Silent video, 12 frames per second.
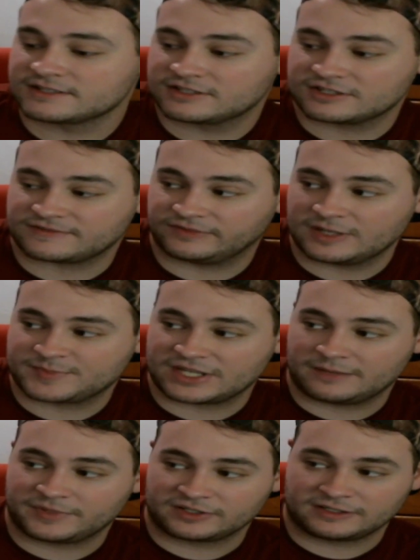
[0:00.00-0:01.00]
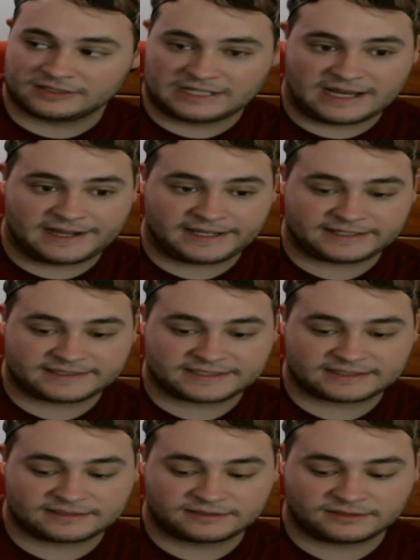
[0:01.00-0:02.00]
just flips up and
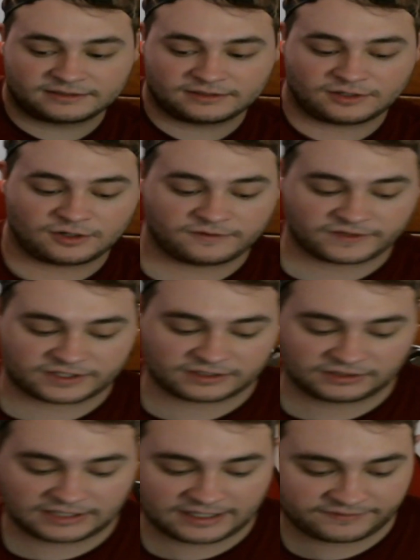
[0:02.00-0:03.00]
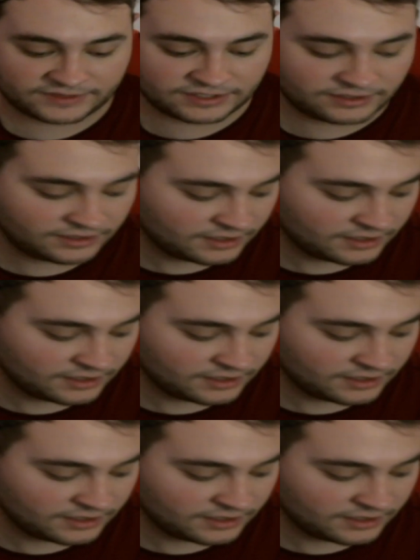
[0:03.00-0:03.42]
glides over to the left